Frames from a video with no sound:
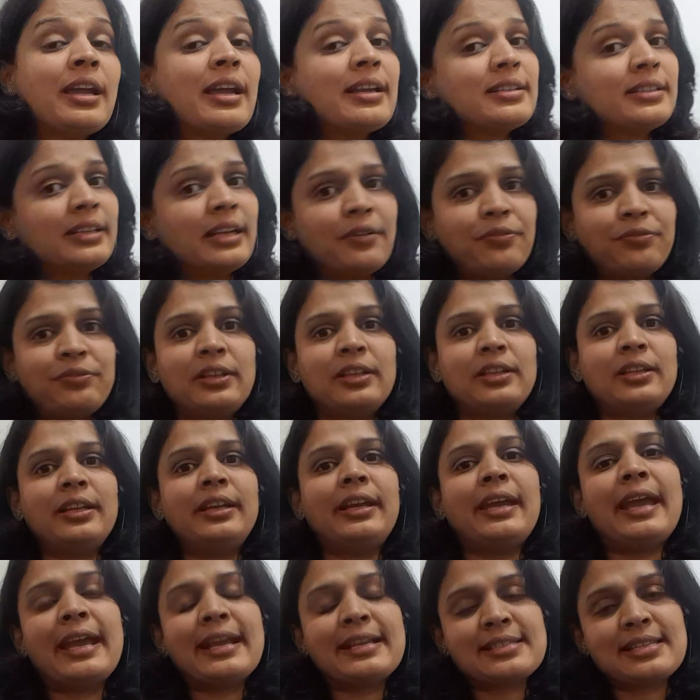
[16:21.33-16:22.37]

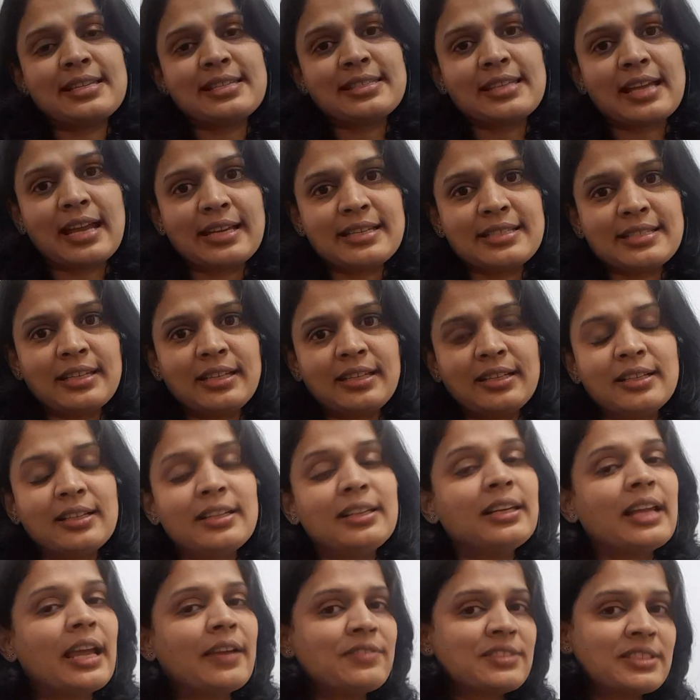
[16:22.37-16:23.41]
Definitely exercising,
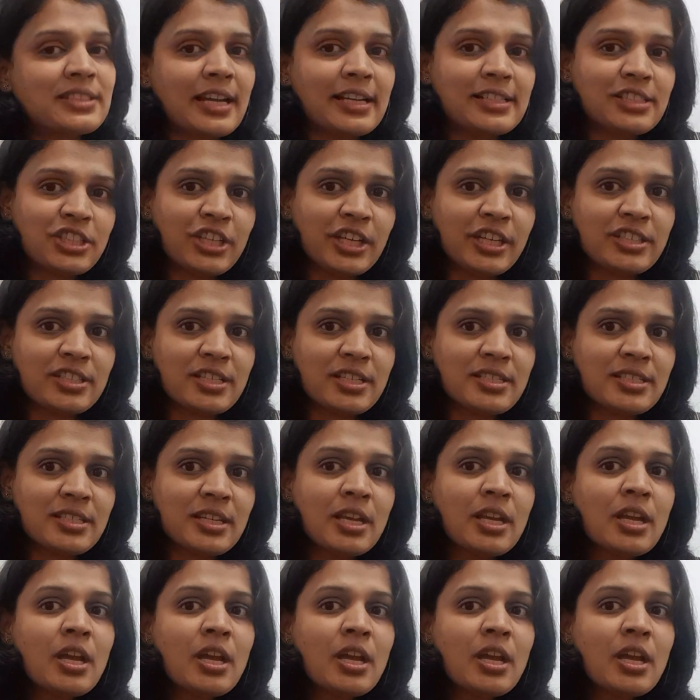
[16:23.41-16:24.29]
lifestyle changes,